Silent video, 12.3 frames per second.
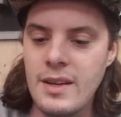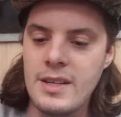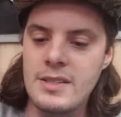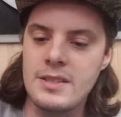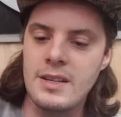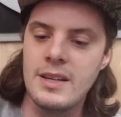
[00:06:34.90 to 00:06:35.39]

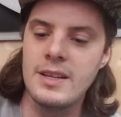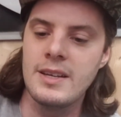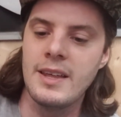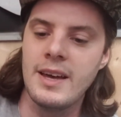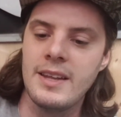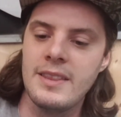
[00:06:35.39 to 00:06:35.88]
Just click
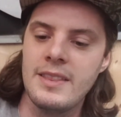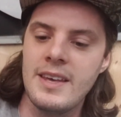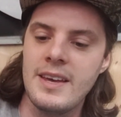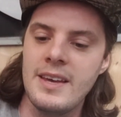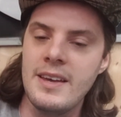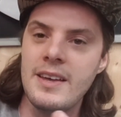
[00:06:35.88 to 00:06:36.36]
that in
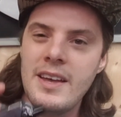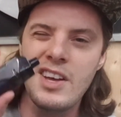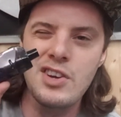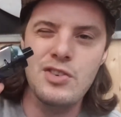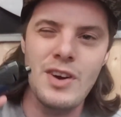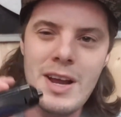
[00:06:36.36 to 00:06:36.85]
there.
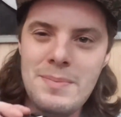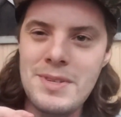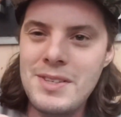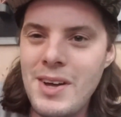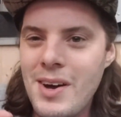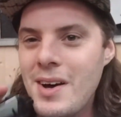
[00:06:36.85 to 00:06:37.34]
Grape
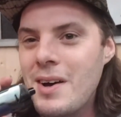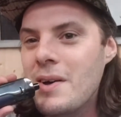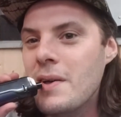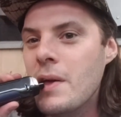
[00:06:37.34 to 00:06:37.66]
Star.